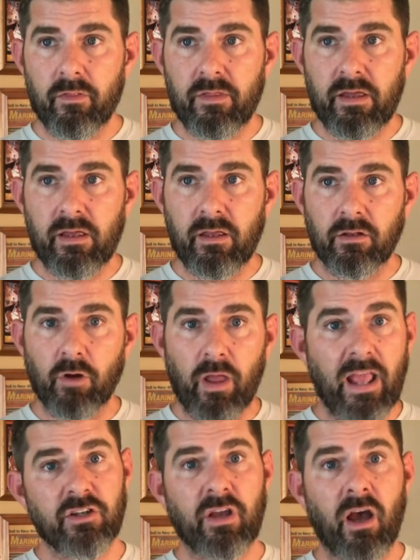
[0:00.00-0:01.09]
the
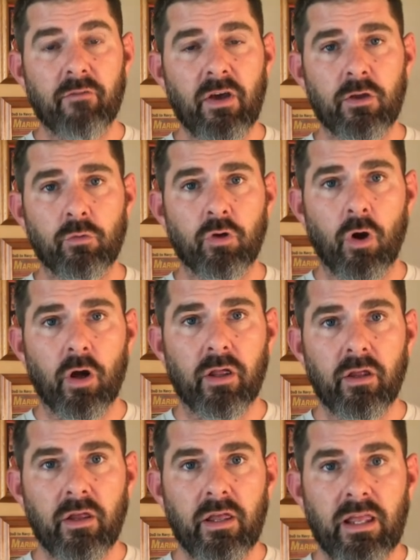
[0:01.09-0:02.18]
H high value
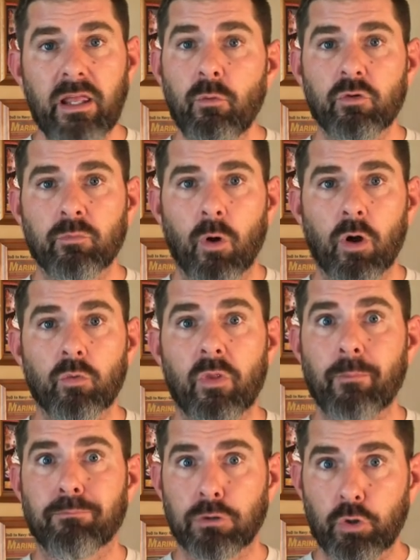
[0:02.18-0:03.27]
target, he was marked with
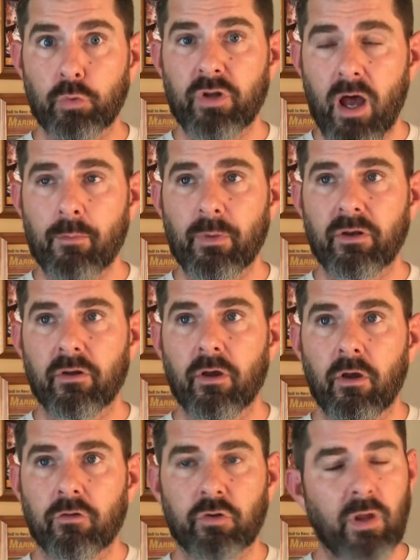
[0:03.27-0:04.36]
a blue diamond.
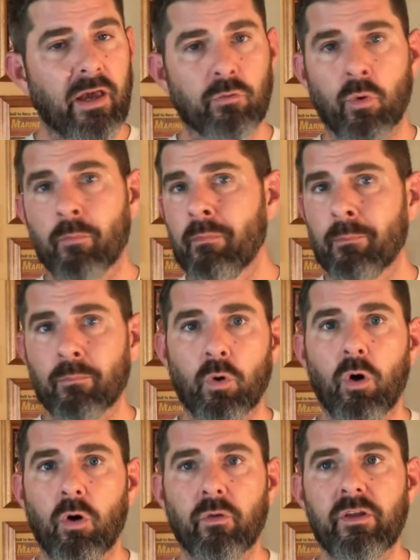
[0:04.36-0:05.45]
So you had to remember
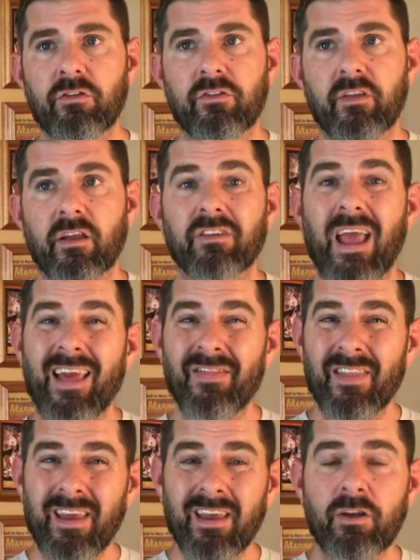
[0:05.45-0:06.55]
all these things.
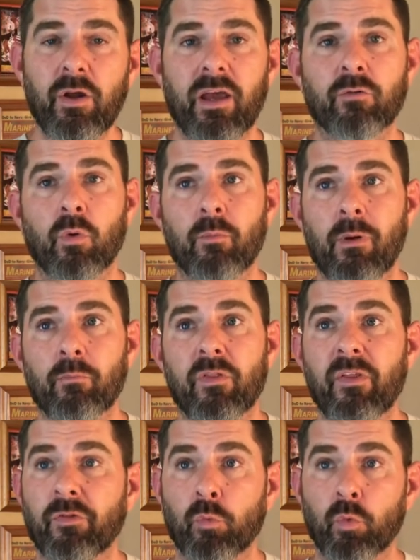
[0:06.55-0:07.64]
And then you had to remember
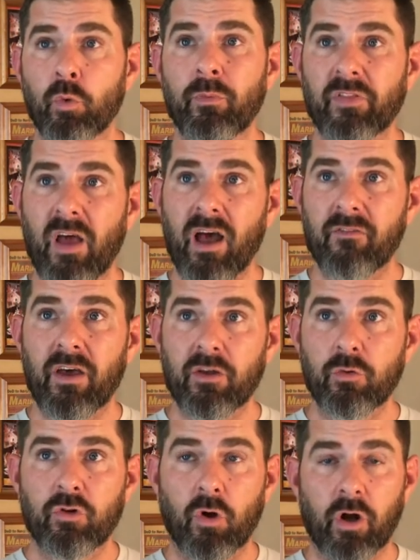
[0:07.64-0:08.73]
that the room that the high
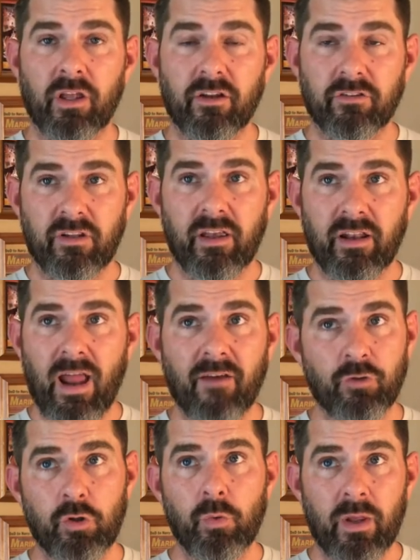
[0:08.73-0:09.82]
value target is in,
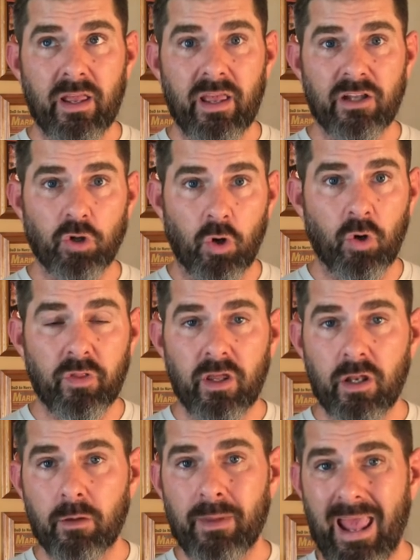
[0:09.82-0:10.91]
after you engage all the
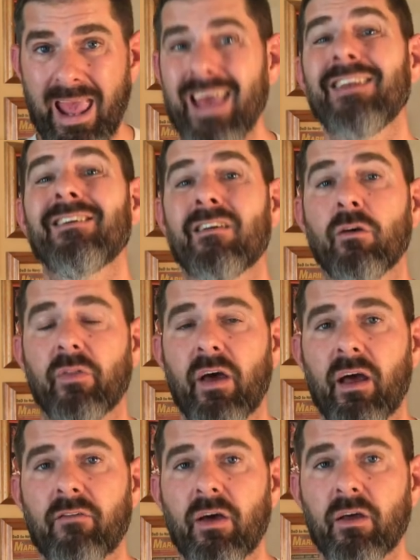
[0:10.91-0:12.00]
enemy and you kill the
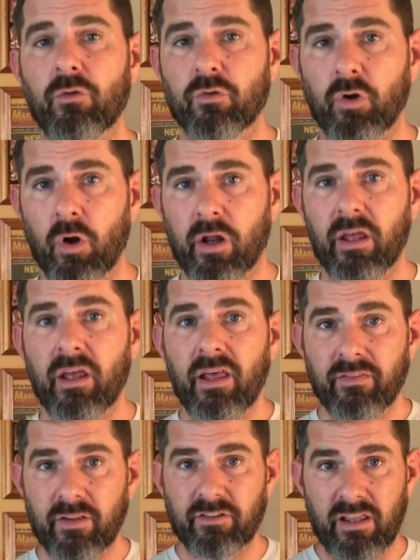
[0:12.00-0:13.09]
high value target
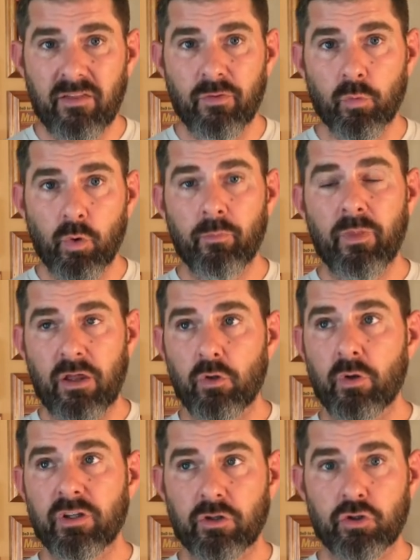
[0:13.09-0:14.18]
that's in the room that you
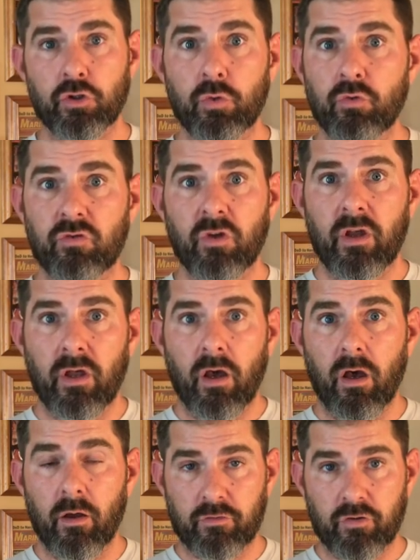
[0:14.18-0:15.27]
get to choose
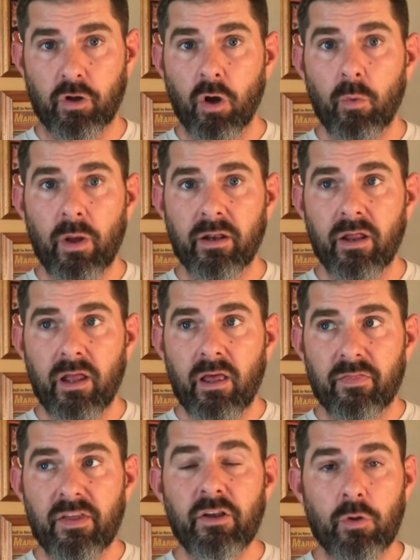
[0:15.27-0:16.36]
uh, to go in,
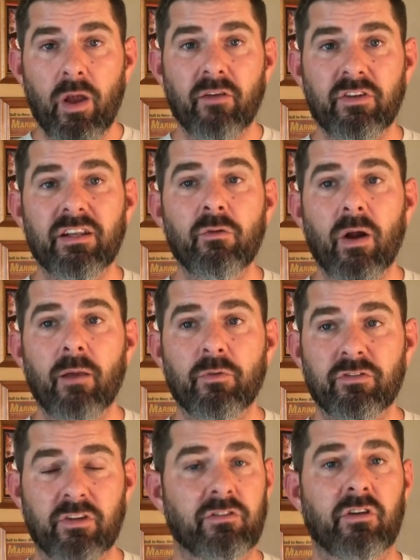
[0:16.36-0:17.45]
then you have to grab the
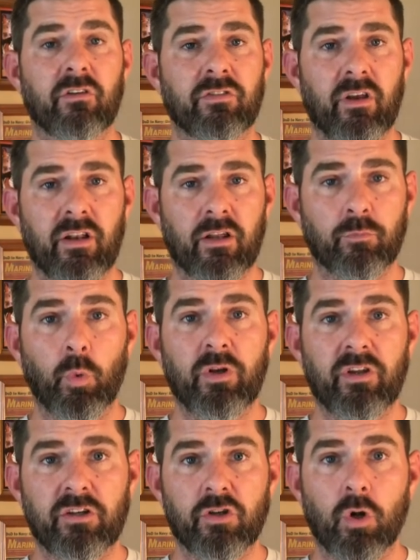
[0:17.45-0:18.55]
sensitive site
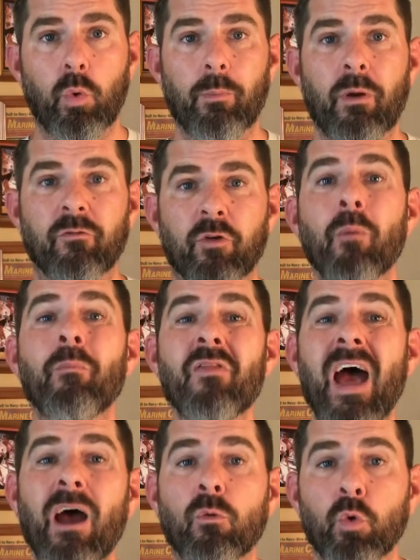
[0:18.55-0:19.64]
exploitation equipment from
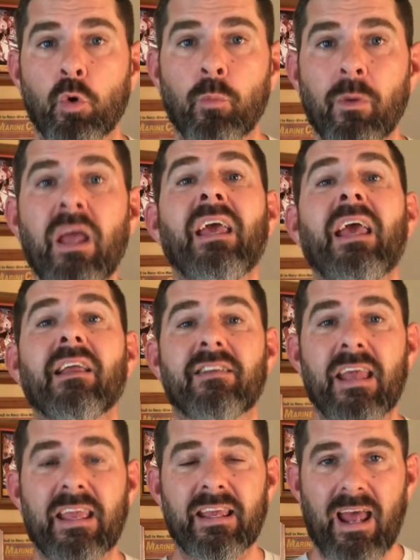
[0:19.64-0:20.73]
that room and
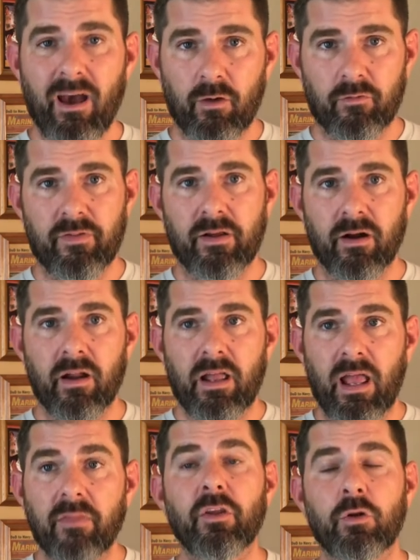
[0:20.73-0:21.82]
take it out of there,
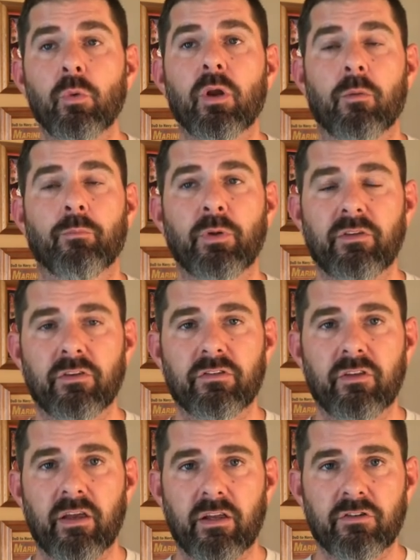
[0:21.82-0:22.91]
and then you would complete the
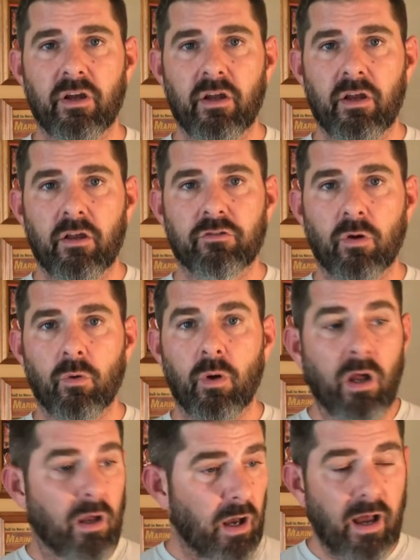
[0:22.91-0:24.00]
stage. So
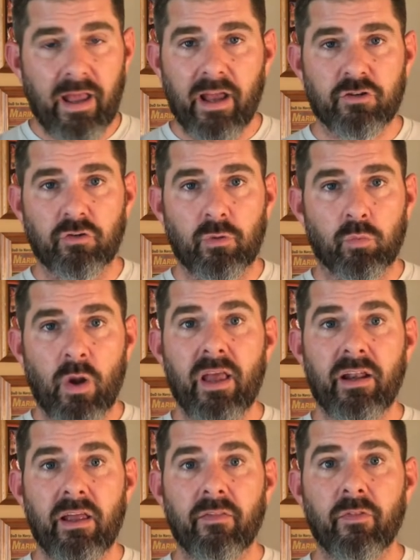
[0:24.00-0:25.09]
I actually
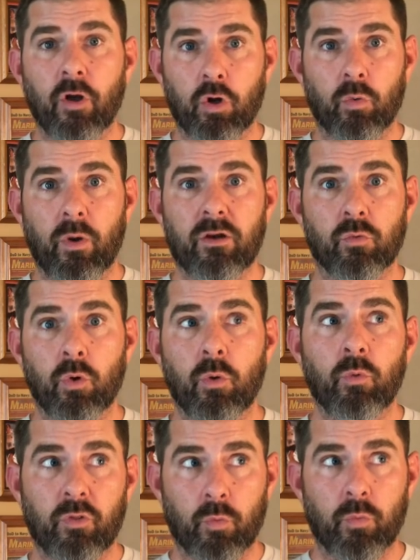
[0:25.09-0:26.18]
ran in the correct room
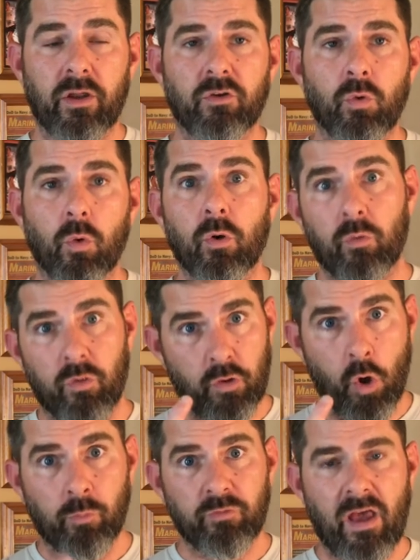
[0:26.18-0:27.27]
with a red door,
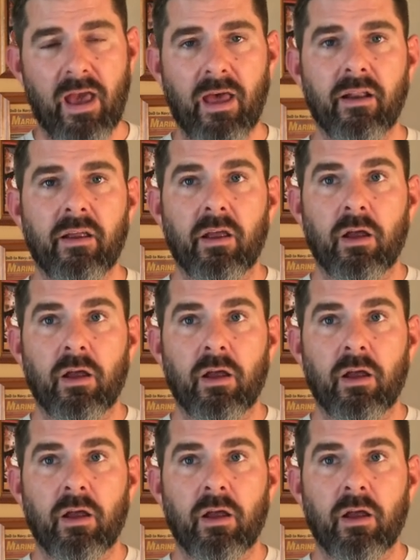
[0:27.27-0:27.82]
gnome's hat,